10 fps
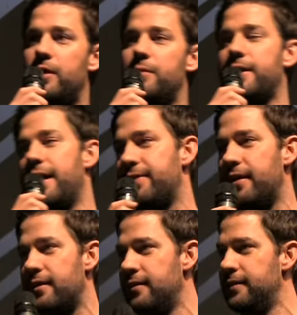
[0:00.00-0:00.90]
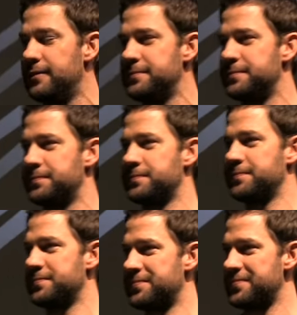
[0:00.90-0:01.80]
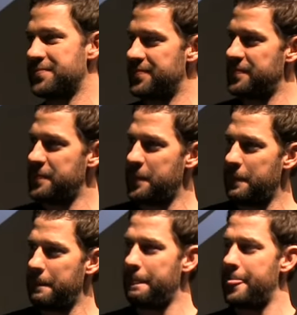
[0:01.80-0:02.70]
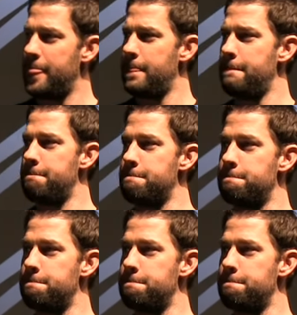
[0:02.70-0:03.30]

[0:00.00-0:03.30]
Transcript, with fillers: boy, we got there. Um, do we have any questions